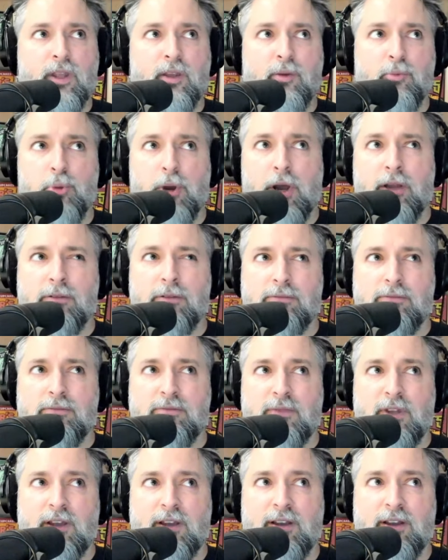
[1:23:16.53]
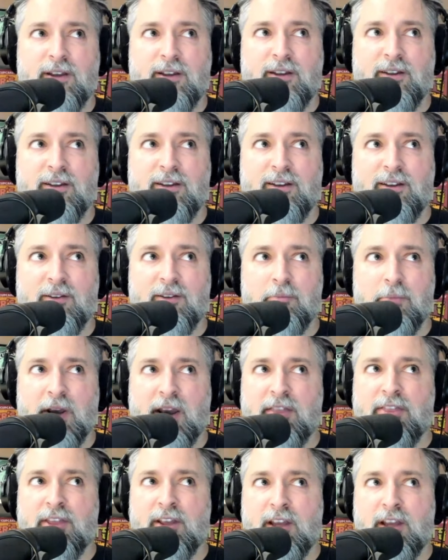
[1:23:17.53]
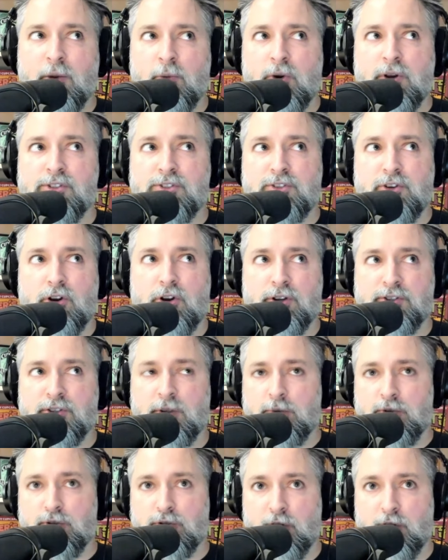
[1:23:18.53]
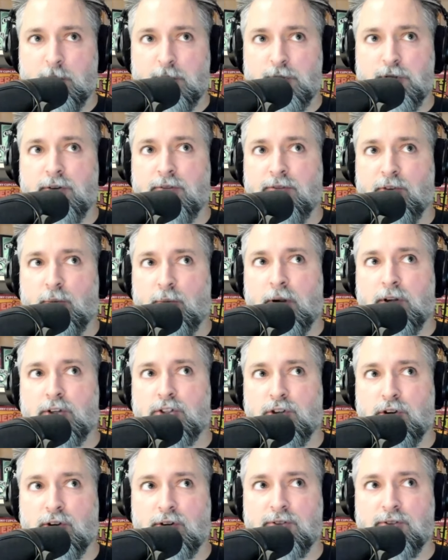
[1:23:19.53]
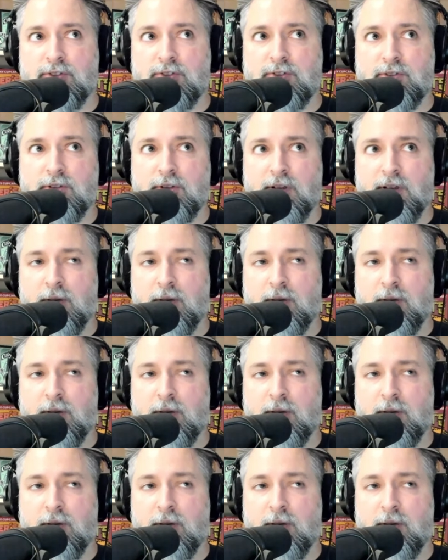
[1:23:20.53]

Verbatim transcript: But I think I want to start a subscription for my shirts,